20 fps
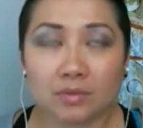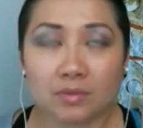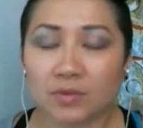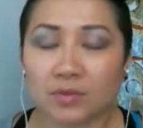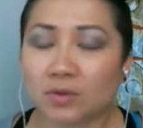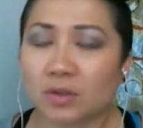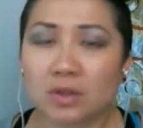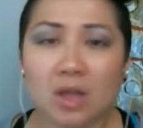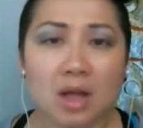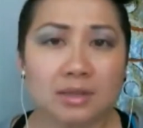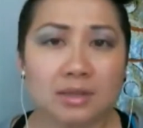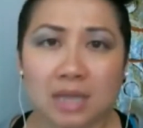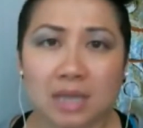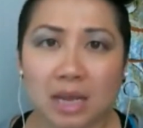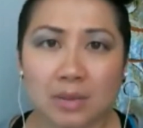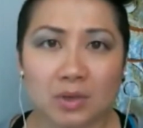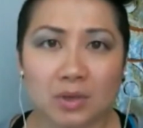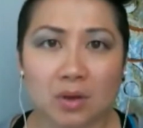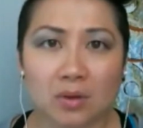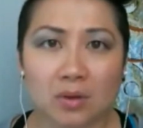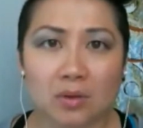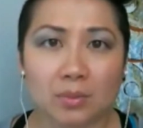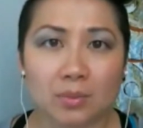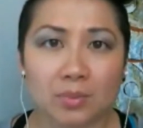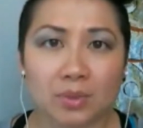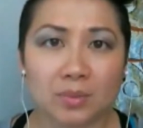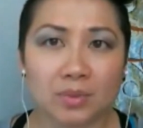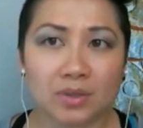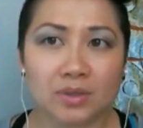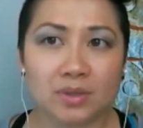For a long time ago,
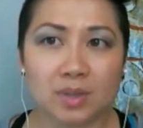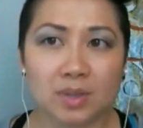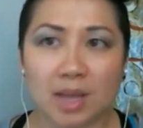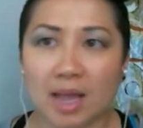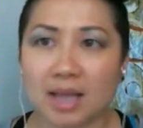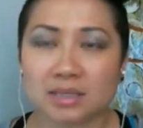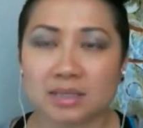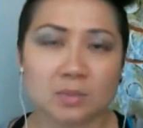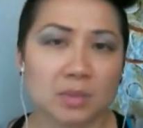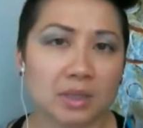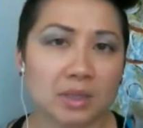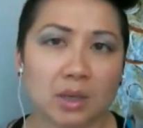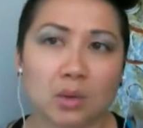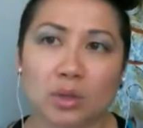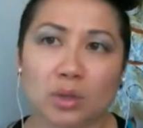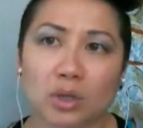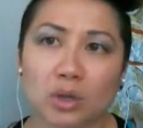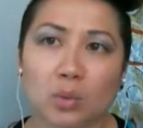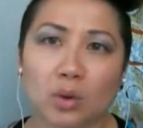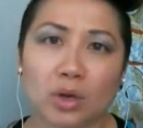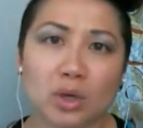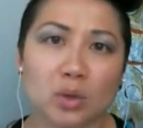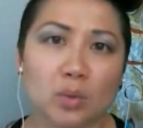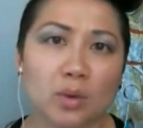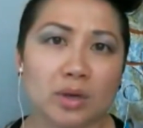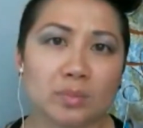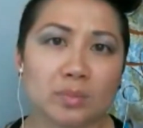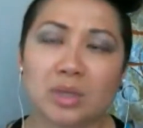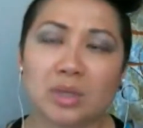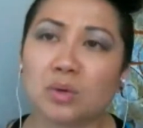people used to ask me, like, what do you
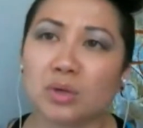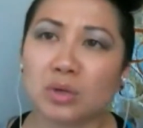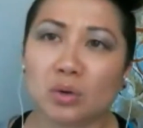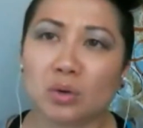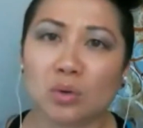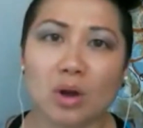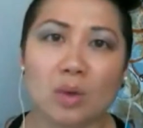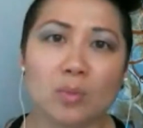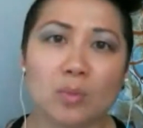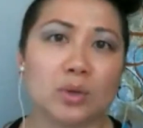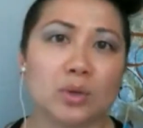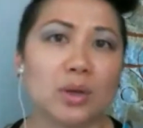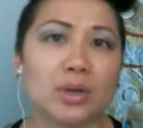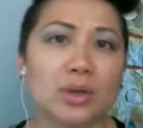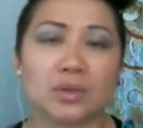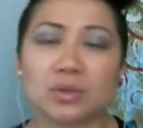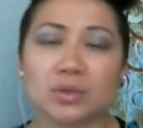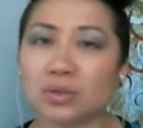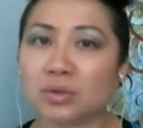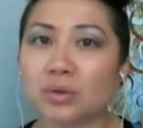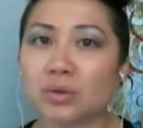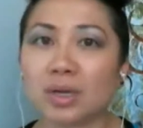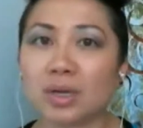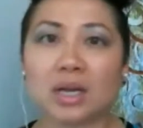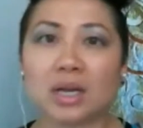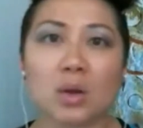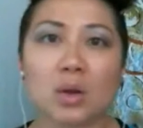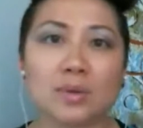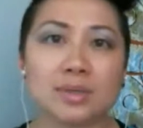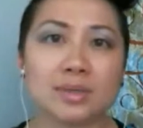want to be when you grow up? What do you want to do? And
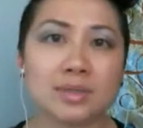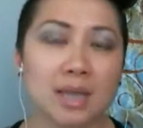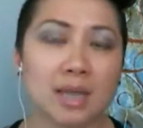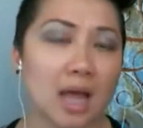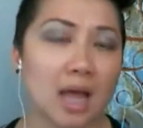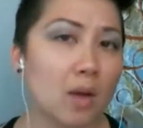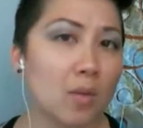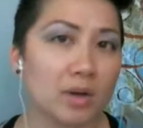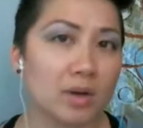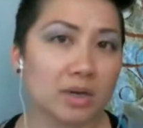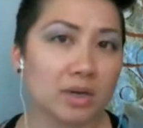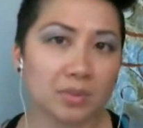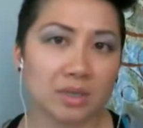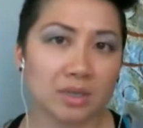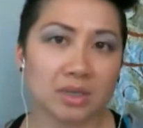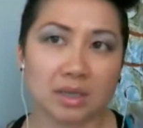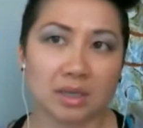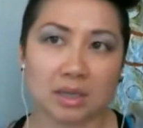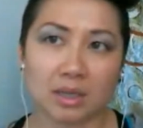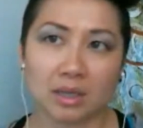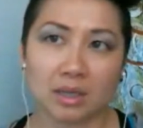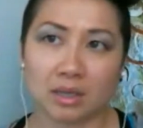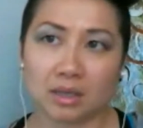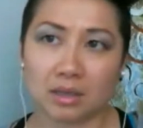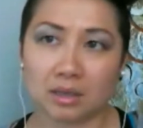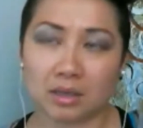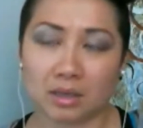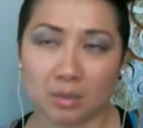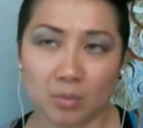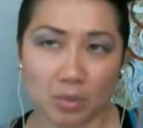I'd always say, I want to be
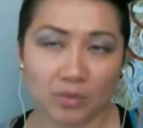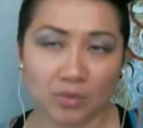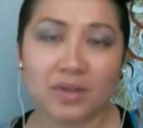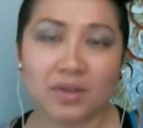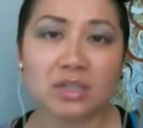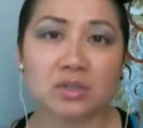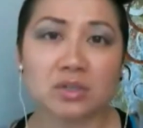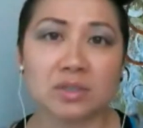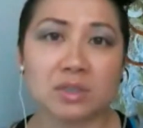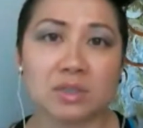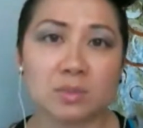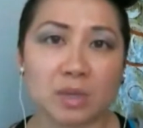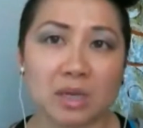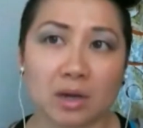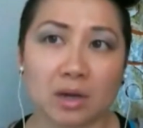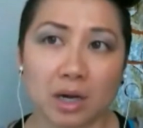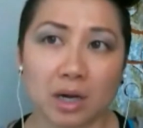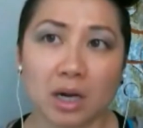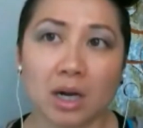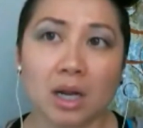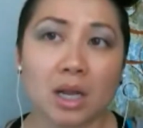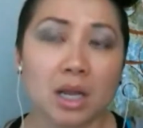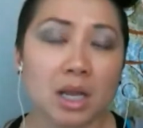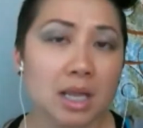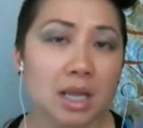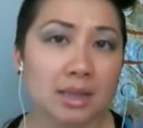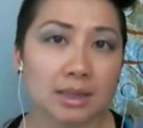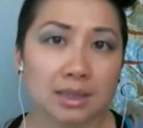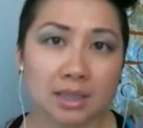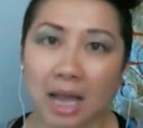a motivational speaker,
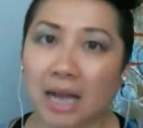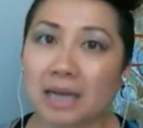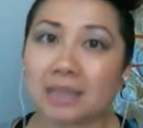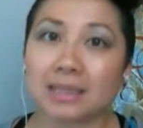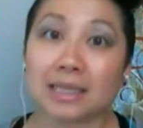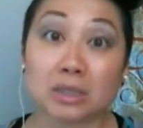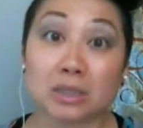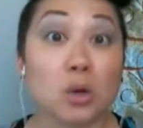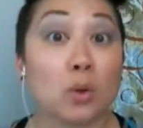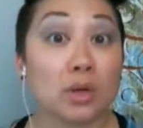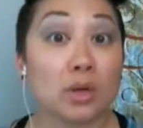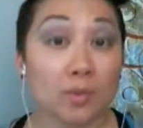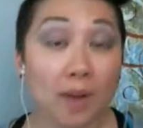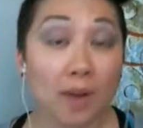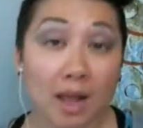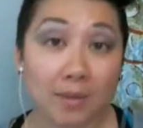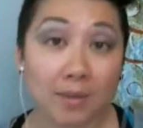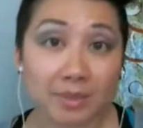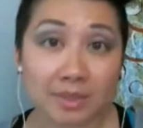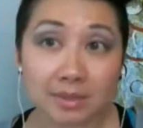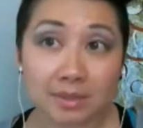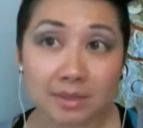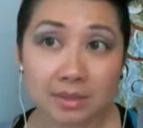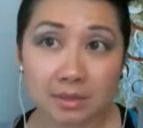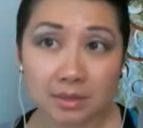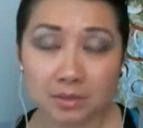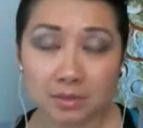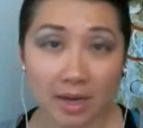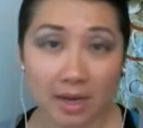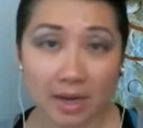kind of like Tony
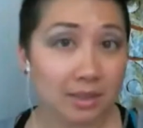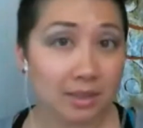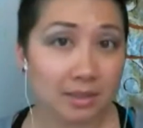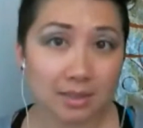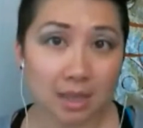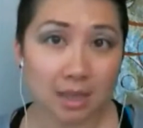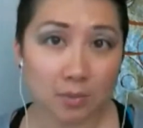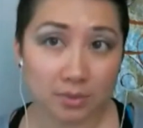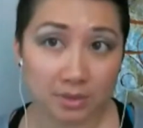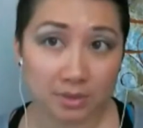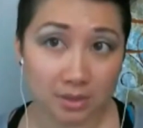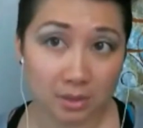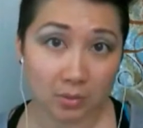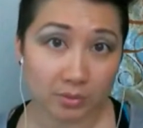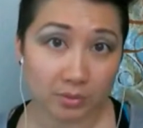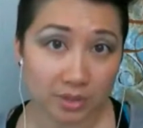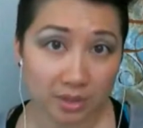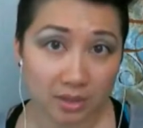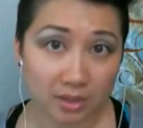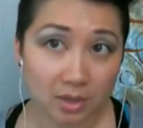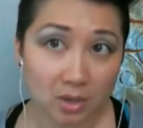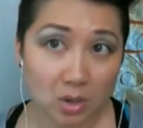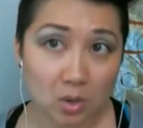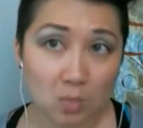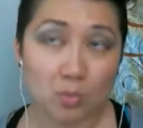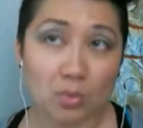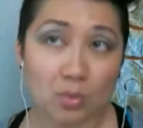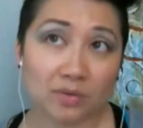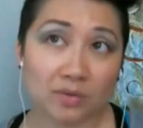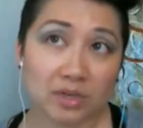Robbins, right? Because that was only
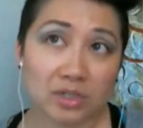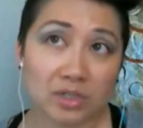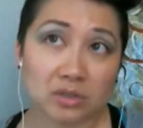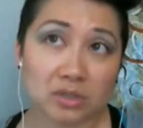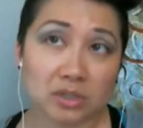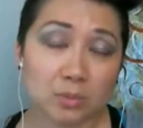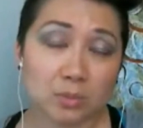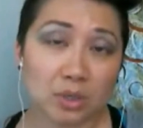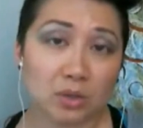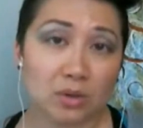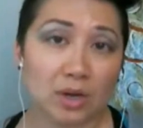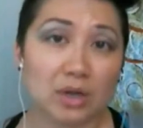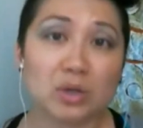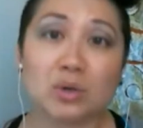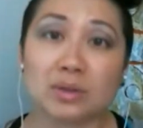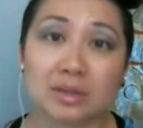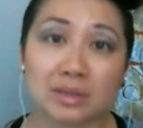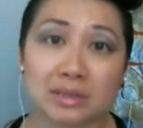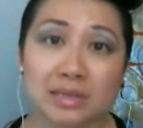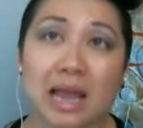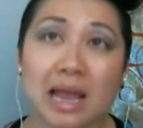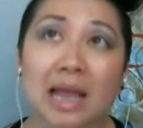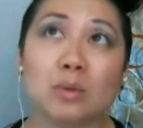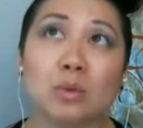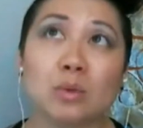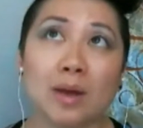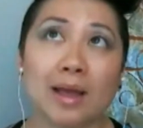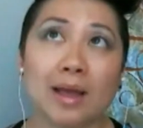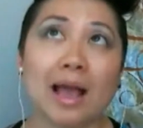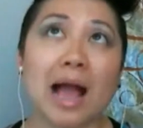motivational speaker I knew at the
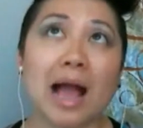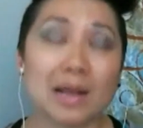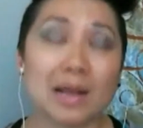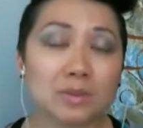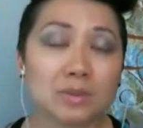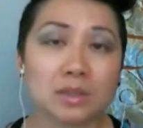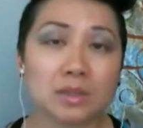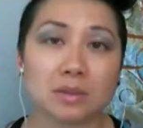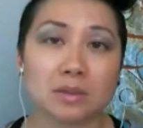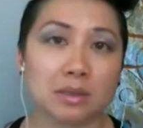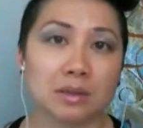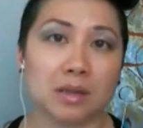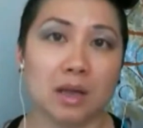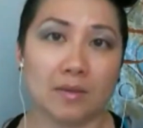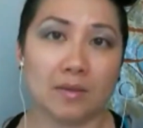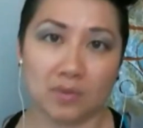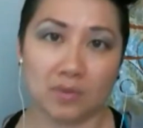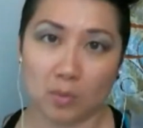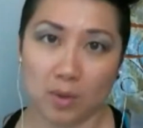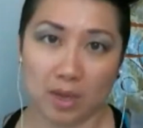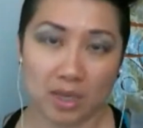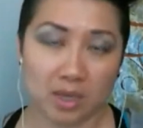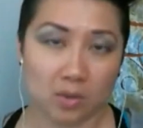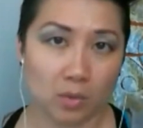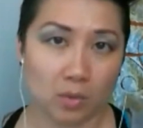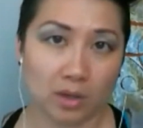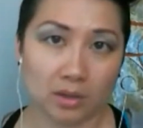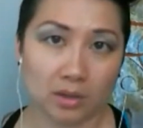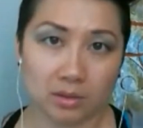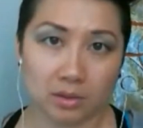time who I absolutely loved the way he
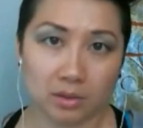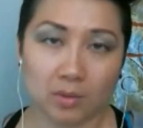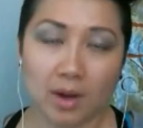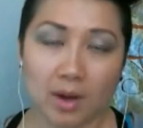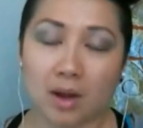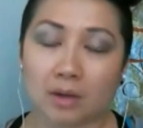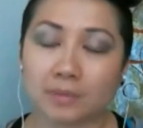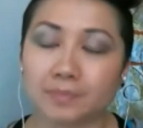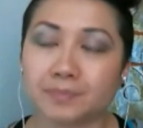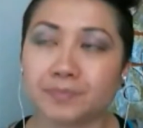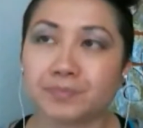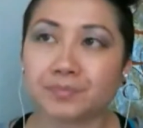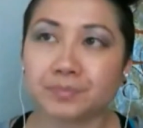worked with the crowd.